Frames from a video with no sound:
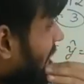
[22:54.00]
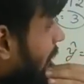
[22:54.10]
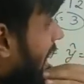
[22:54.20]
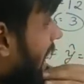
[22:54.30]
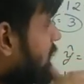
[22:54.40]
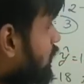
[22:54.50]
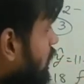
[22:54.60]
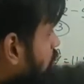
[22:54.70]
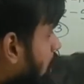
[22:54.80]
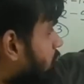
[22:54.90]
Now
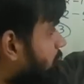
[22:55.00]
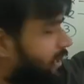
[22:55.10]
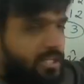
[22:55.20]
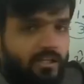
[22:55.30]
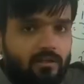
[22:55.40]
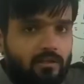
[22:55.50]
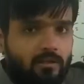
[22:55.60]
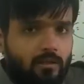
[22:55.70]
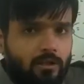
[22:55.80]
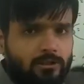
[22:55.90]
actually what we need,
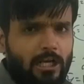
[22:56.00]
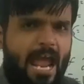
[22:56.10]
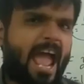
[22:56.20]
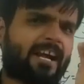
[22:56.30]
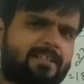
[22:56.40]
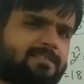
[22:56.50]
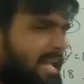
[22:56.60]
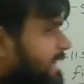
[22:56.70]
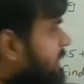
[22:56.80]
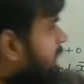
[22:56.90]
sir,
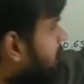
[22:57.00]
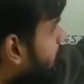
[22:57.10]
exact